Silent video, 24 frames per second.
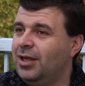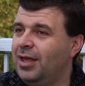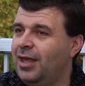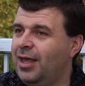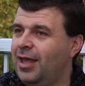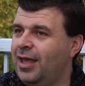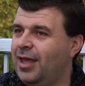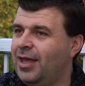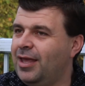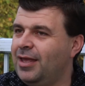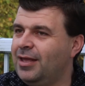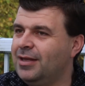
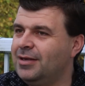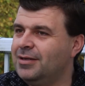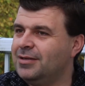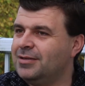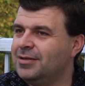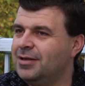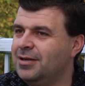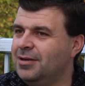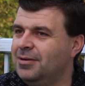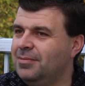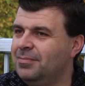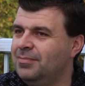And
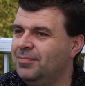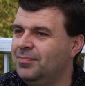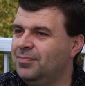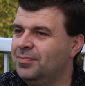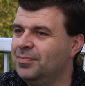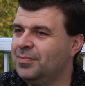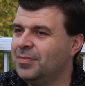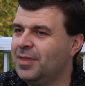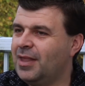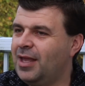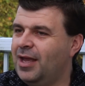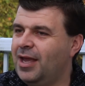
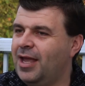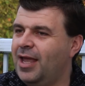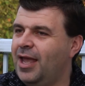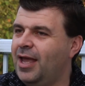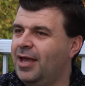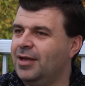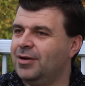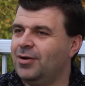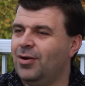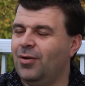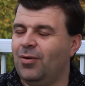I had a